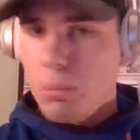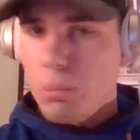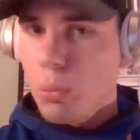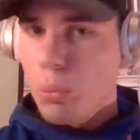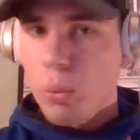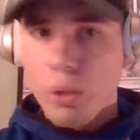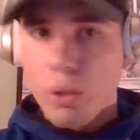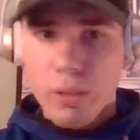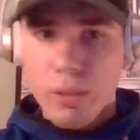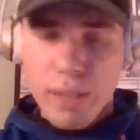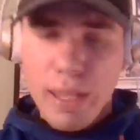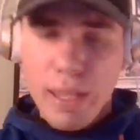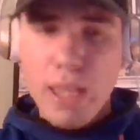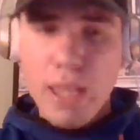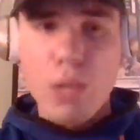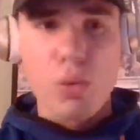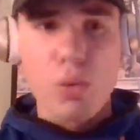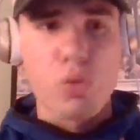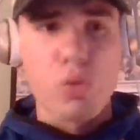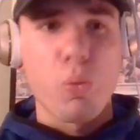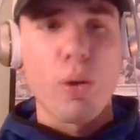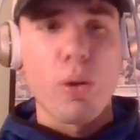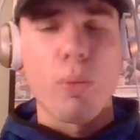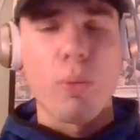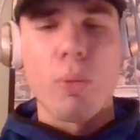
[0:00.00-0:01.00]
Well, the
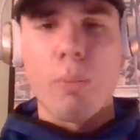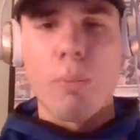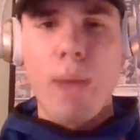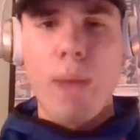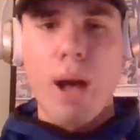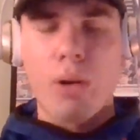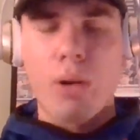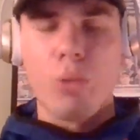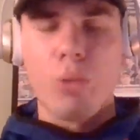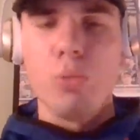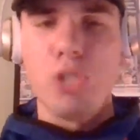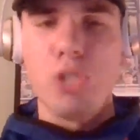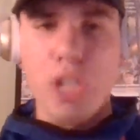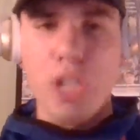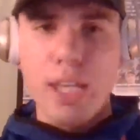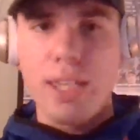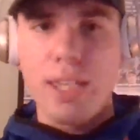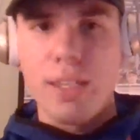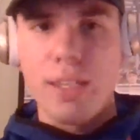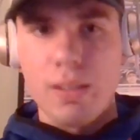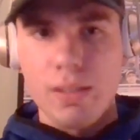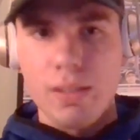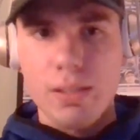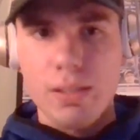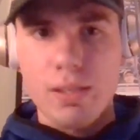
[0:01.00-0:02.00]
Eagles went with Malcolm
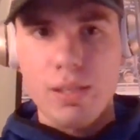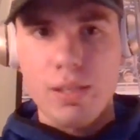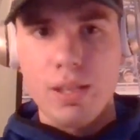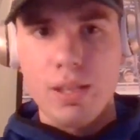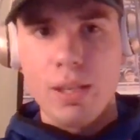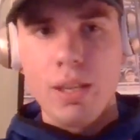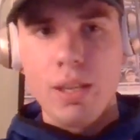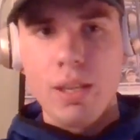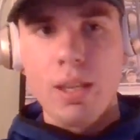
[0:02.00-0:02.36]
Jenkins.